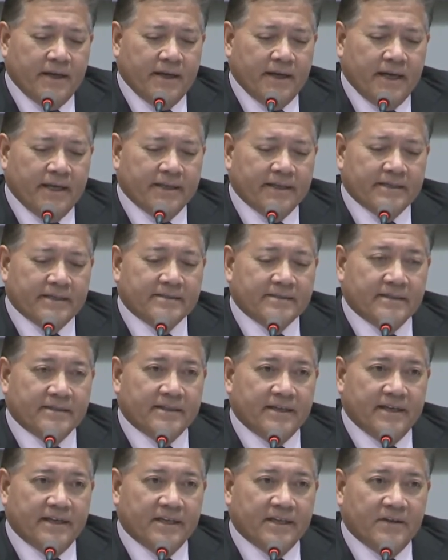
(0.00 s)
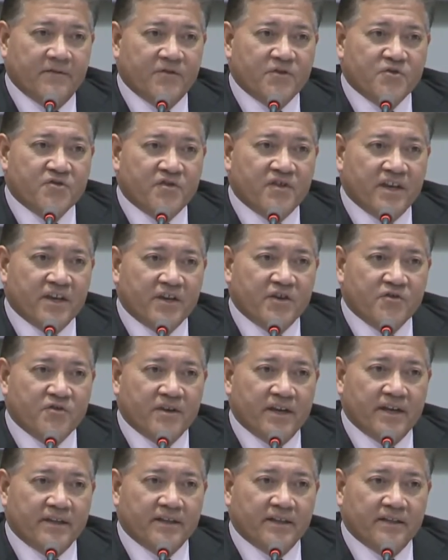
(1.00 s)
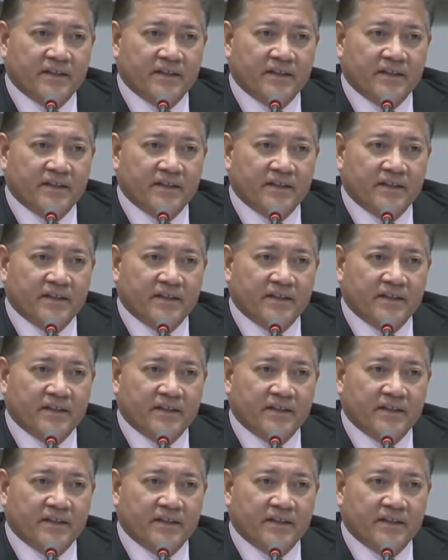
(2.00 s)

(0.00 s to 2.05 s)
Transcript: And they said, Ken, if you think you can get the